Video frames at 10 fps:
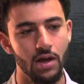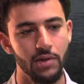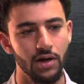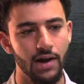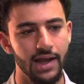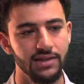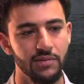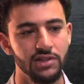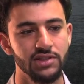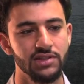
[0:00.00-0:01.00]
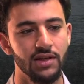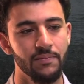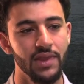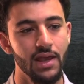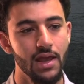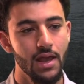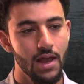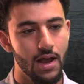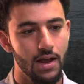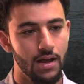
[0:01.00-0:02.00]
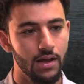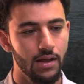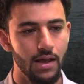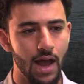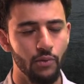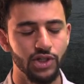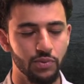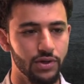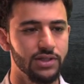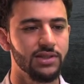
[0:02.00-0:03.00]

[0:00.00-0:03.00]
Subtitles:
In our academic system, at which point in